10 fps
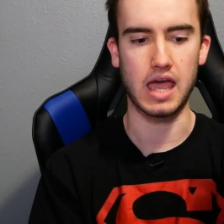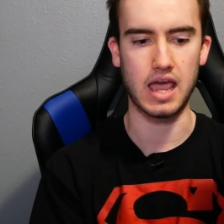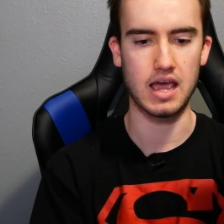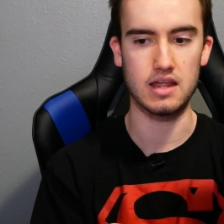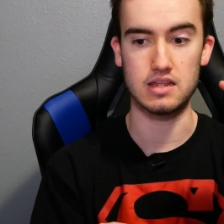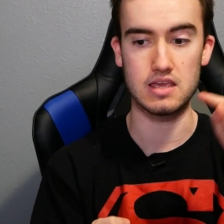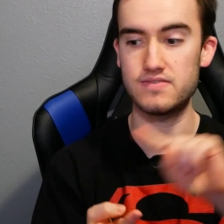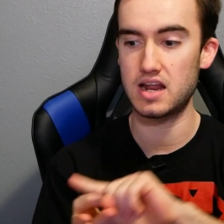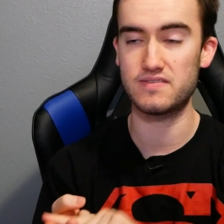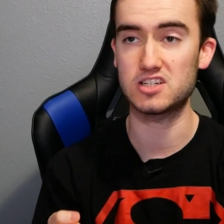and
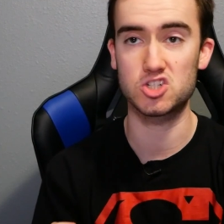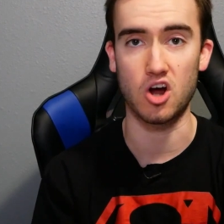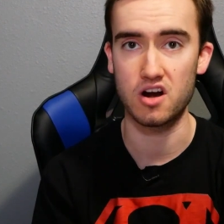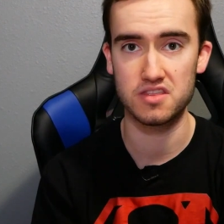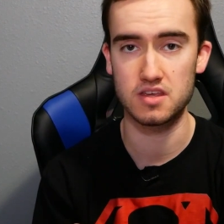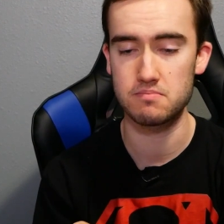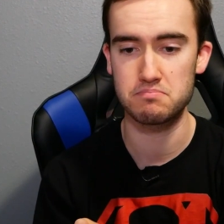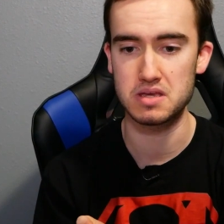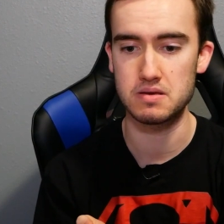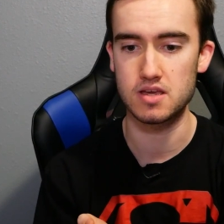even having Jonathan
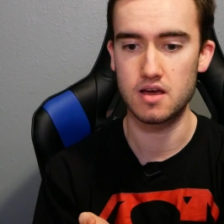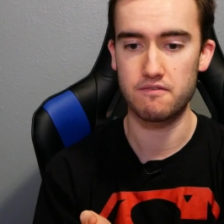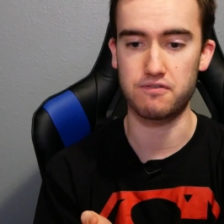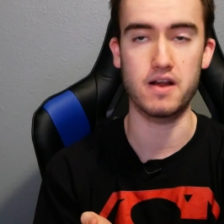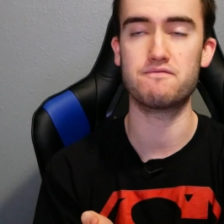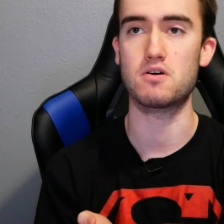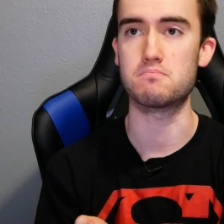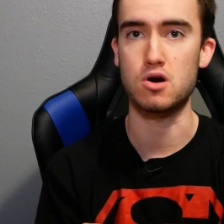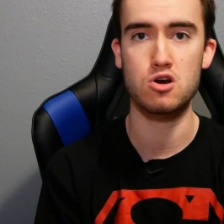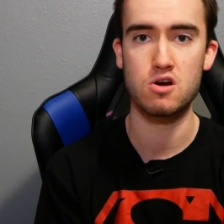be framed for
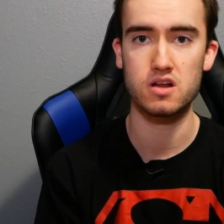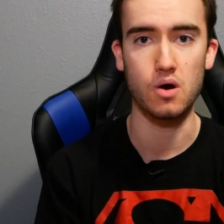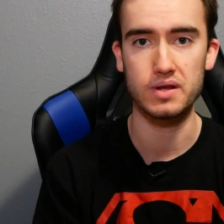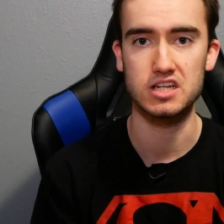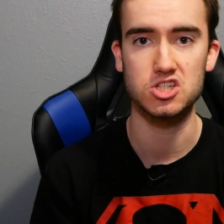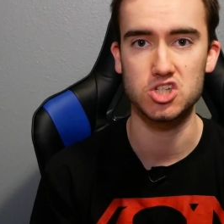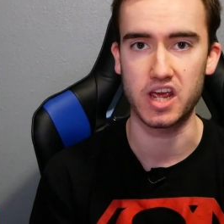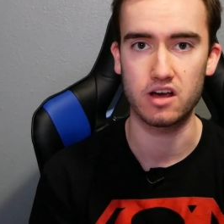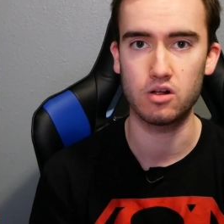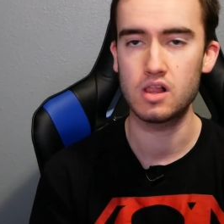murder and going to
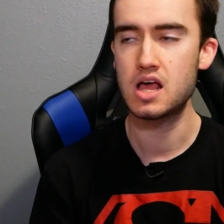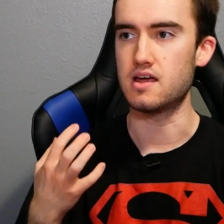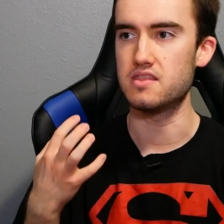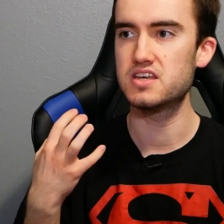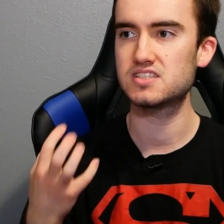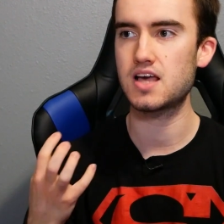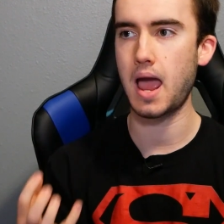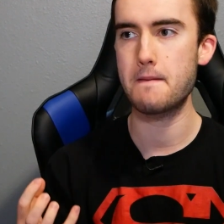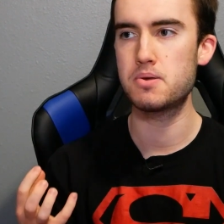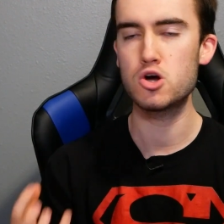jail. This
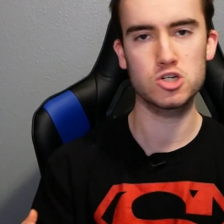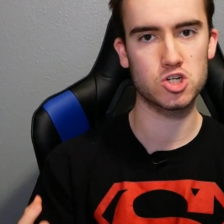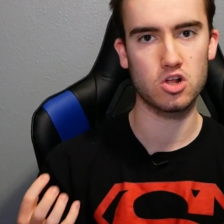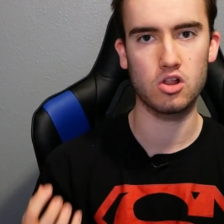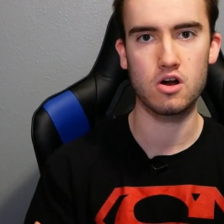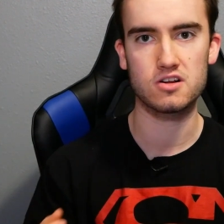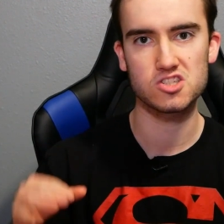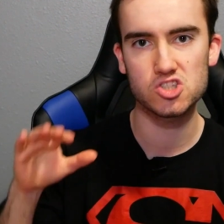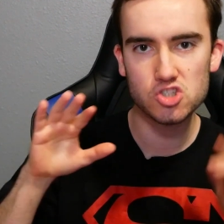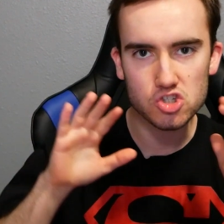guy pushed Clark
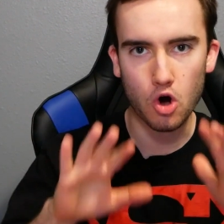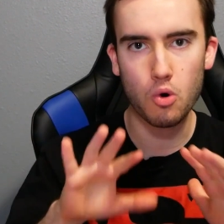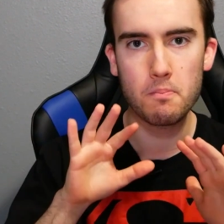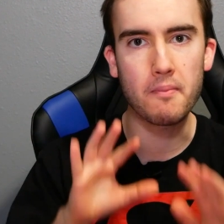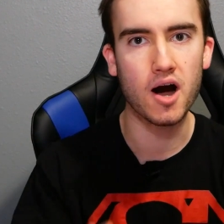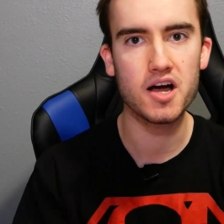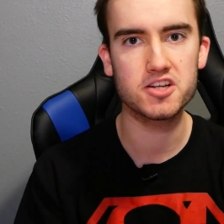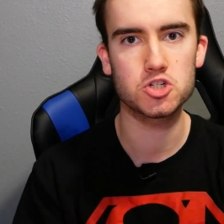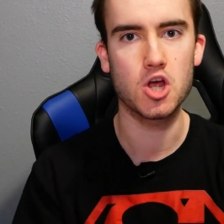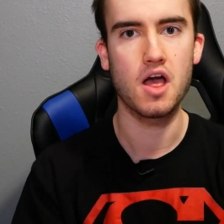so
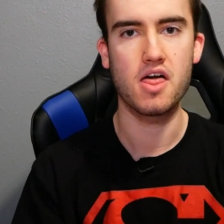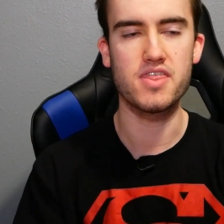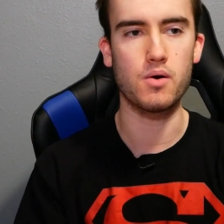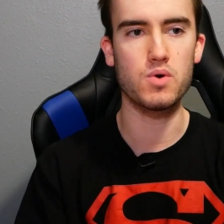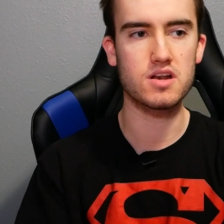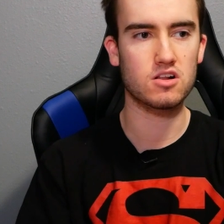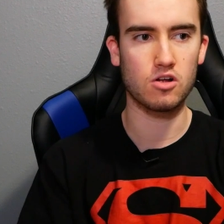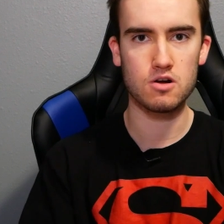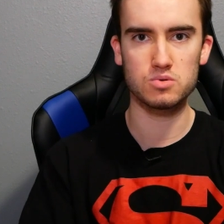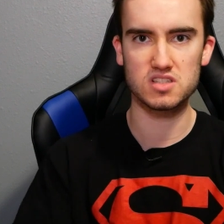much that when
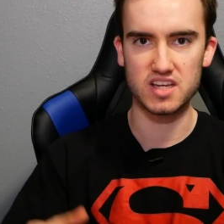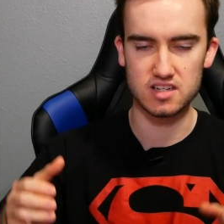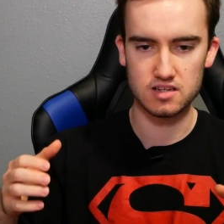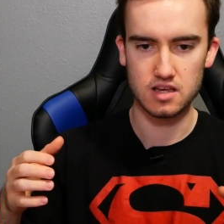Clark was like